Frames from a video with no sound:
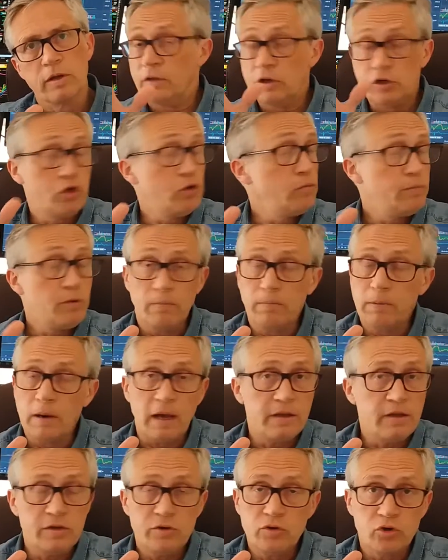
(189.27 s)
They should be
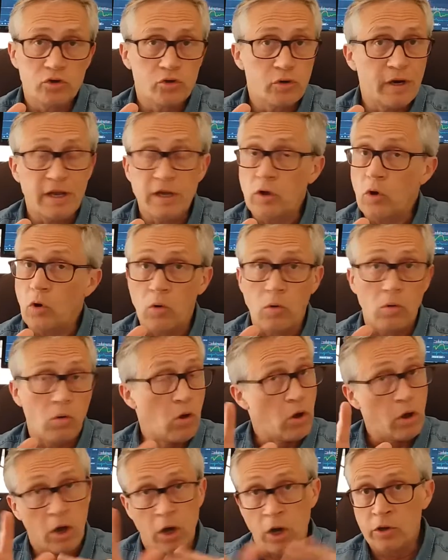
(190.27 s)
applied in your trading
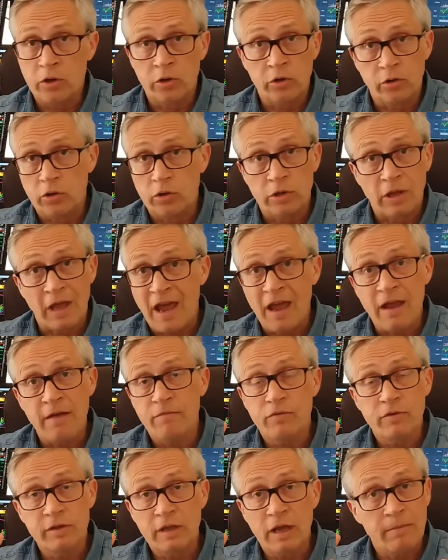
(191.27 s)
on an
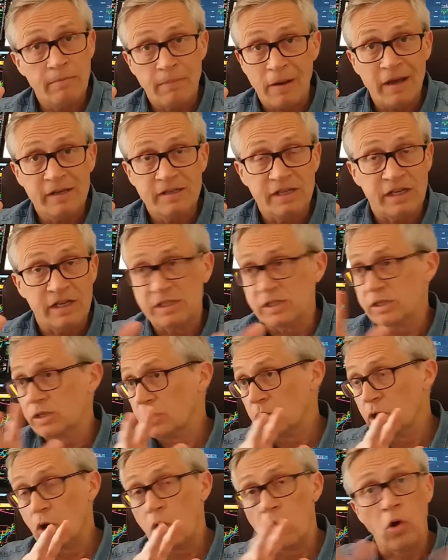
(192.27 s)
everyday basis
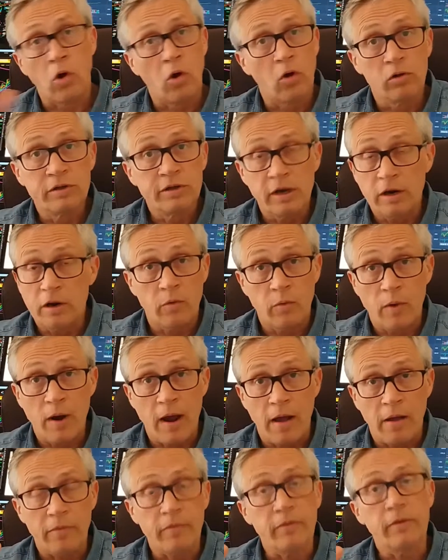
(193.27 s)
all year
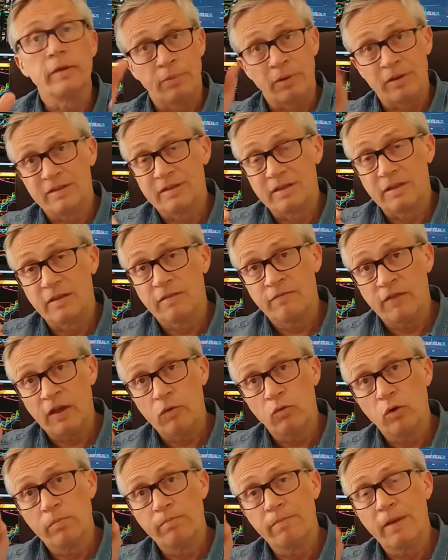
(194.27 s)
round, but they
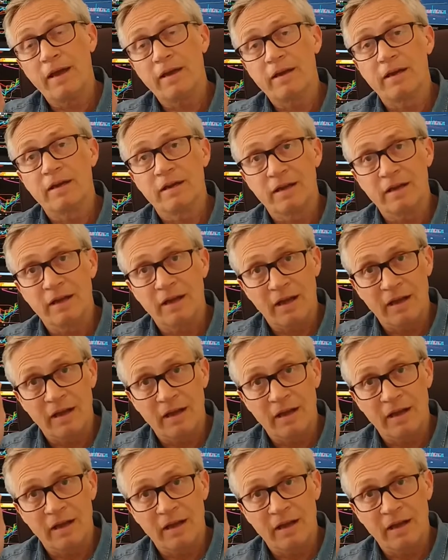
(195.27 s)
will make